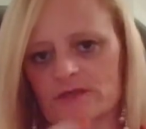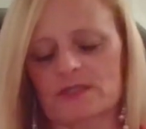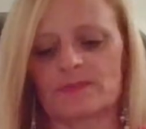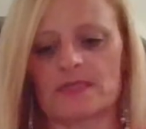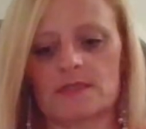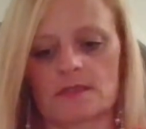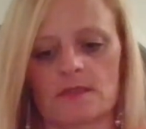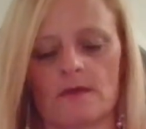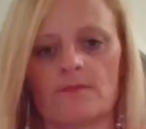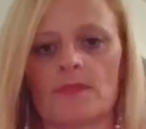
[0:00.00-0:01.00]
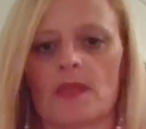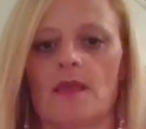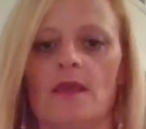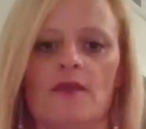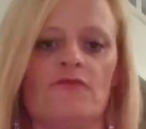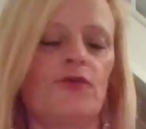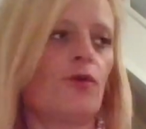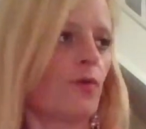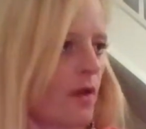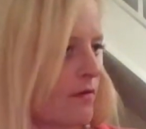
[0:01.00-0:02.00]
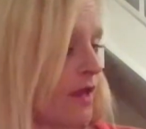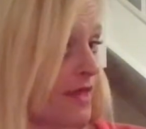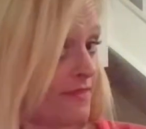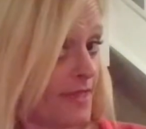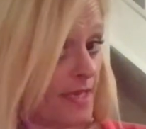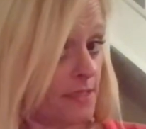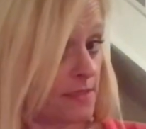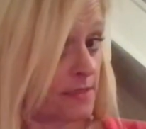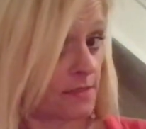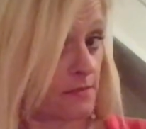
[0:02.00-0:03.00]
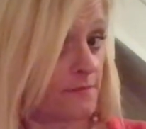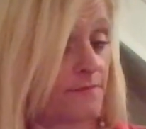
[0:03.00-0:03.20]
or speak to them, if you go like this,